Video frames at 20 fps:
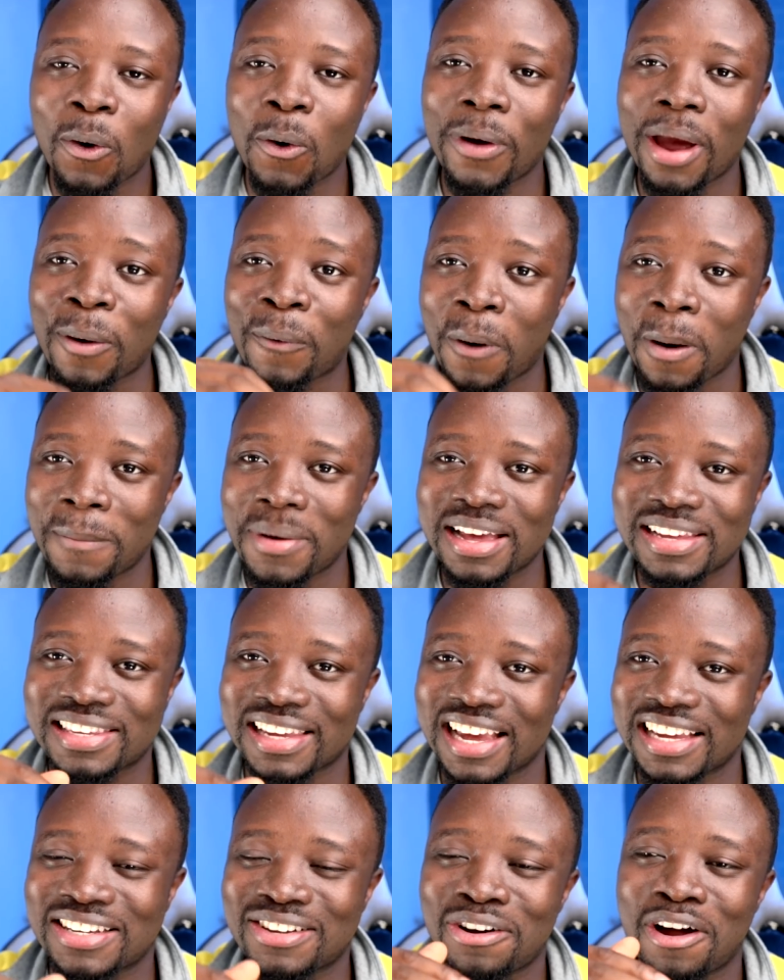Oh, a
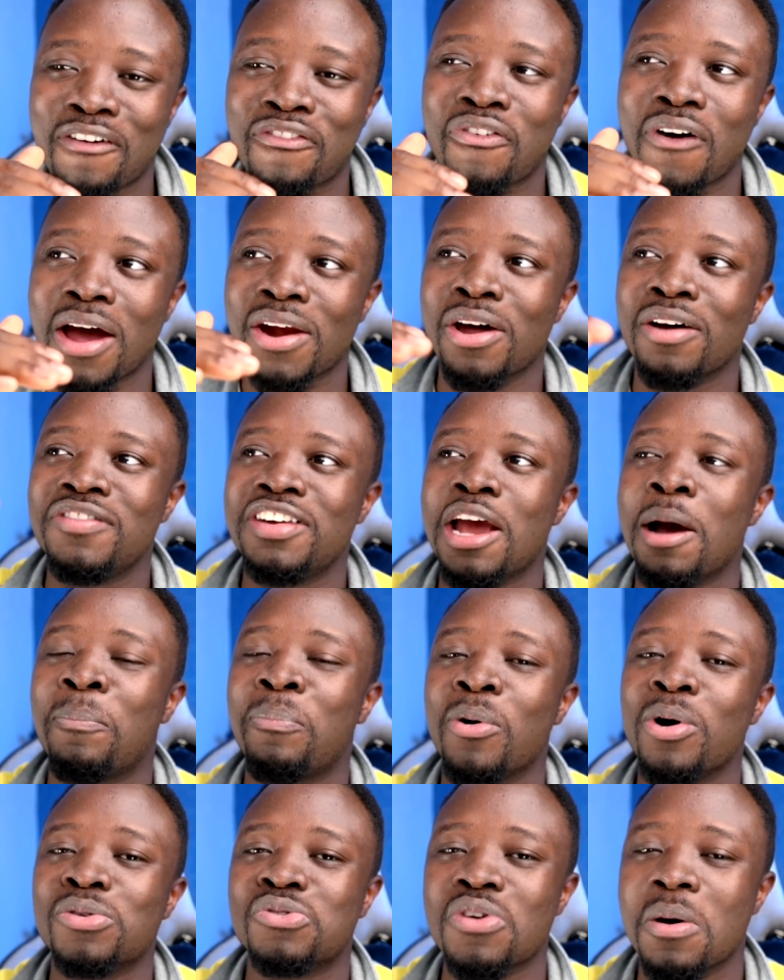conversation of one of the
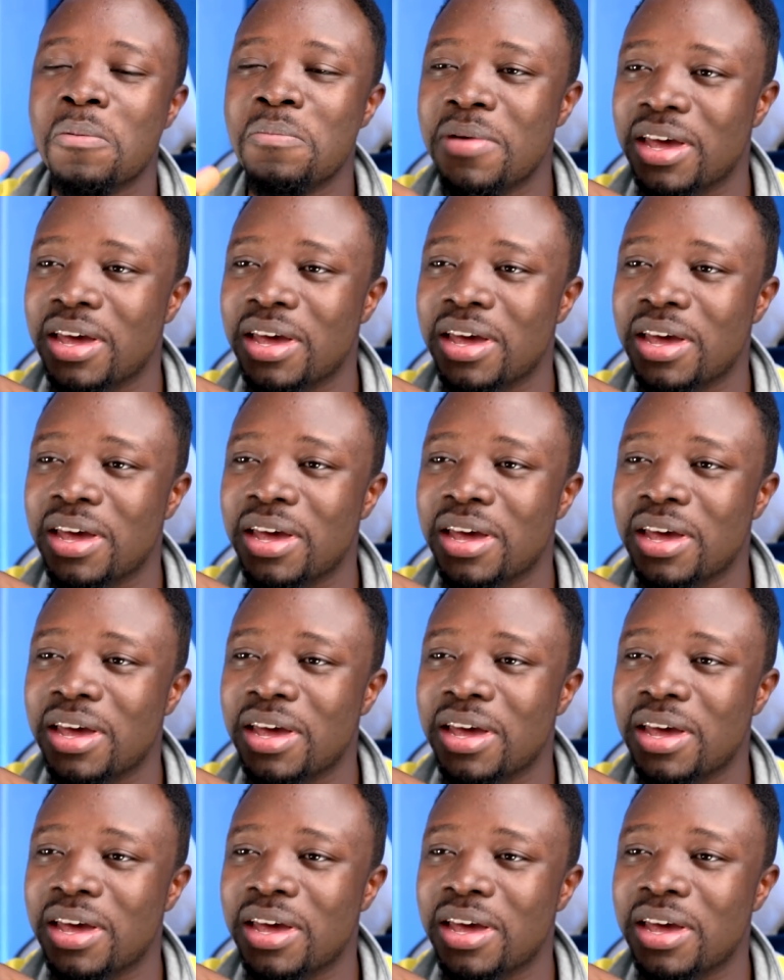apostles